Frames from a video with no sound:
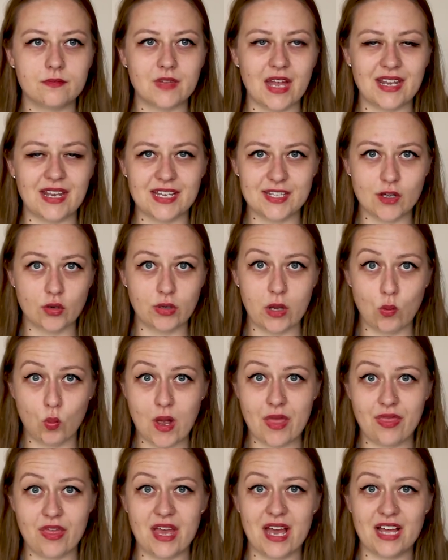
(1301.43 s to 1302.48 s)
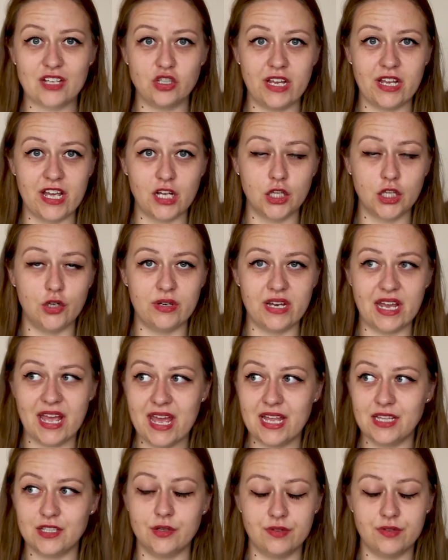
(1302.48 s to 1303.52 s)
And it's only when they actually include it
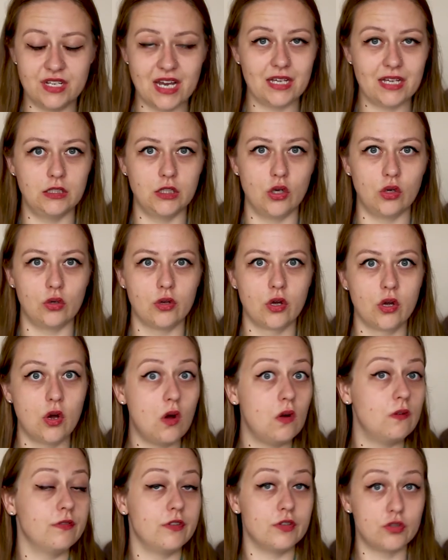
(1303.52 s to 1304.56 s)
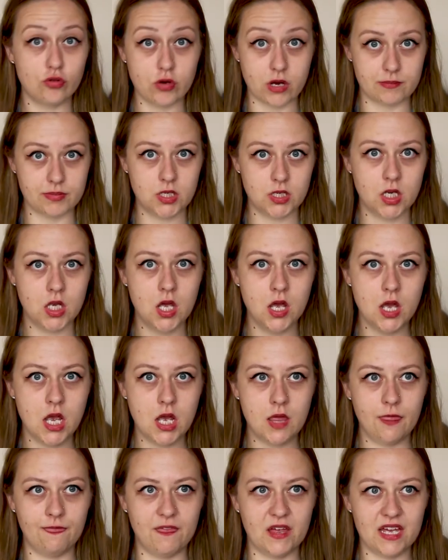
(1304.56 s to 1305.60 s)
into the dialogue of the script
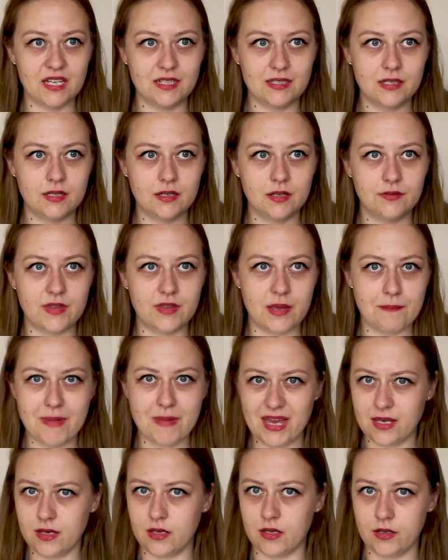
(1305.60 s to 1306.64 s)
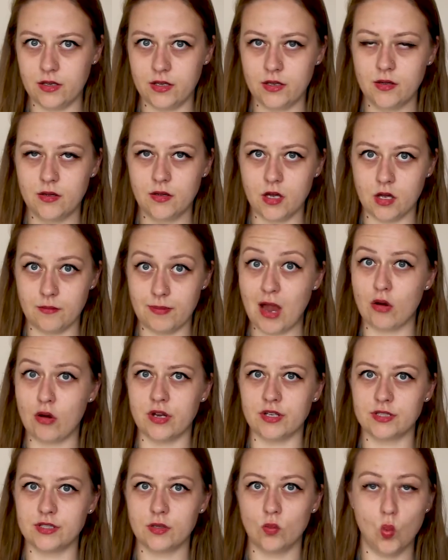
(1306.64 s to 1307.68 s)
that they make it
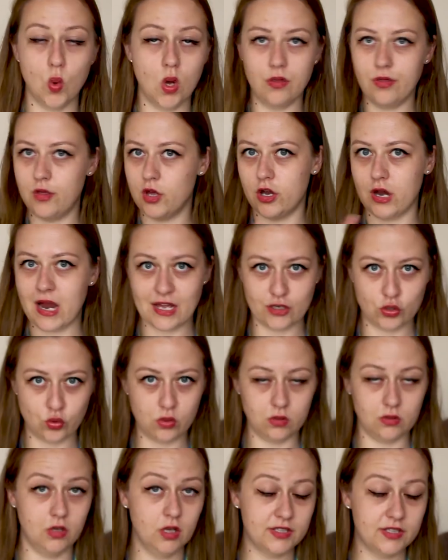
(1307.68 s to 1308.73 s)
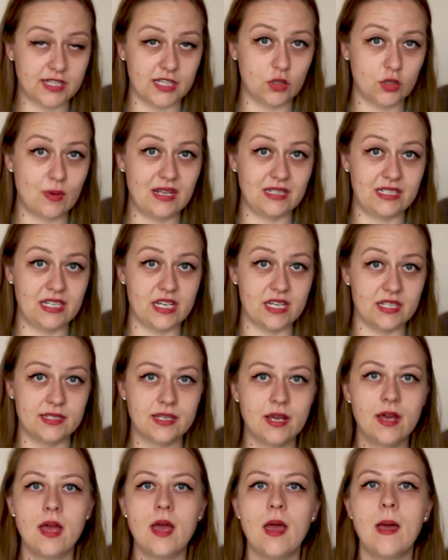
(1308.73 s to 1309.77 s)
apparent what their actual sexuality
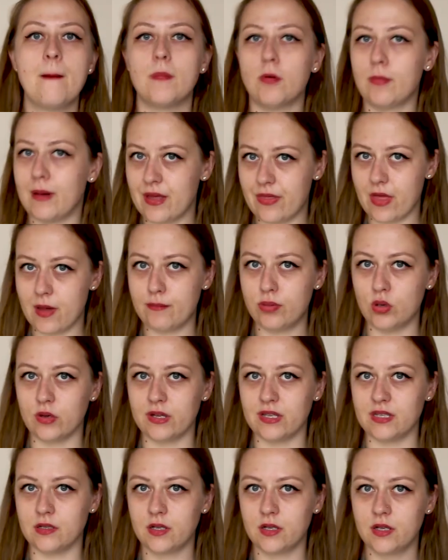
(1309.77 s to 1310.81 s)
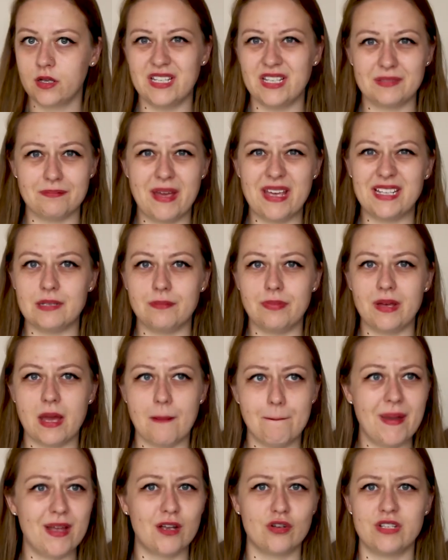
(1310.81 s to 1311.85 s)
is. But by that point, it's made to be
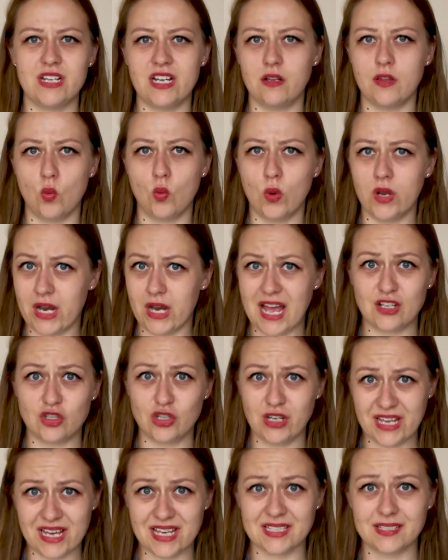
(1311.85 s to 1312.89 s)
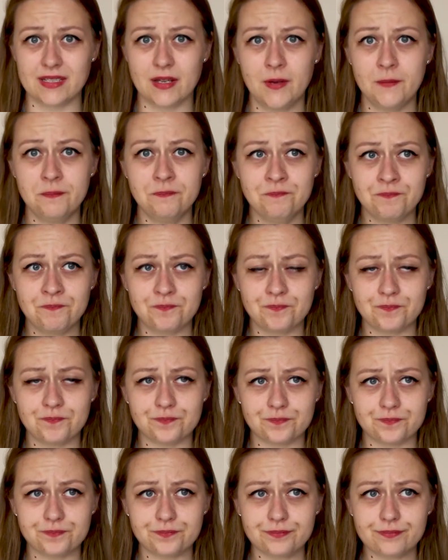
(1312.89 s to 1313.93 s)
a bigger deal than what it actually is.
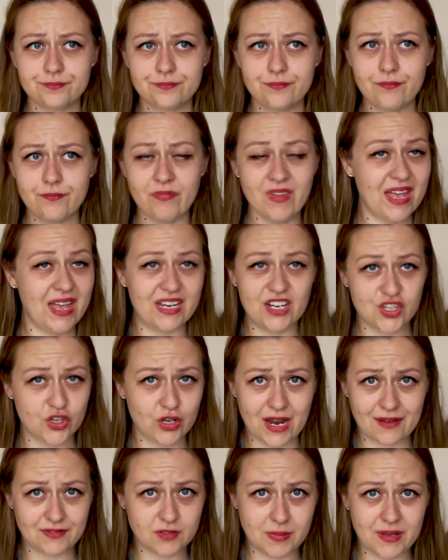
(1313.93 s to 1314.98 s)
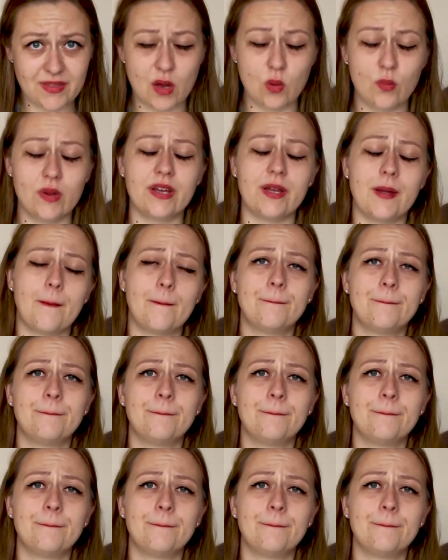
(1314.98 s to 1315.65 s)
And it shouldn't have to be that way.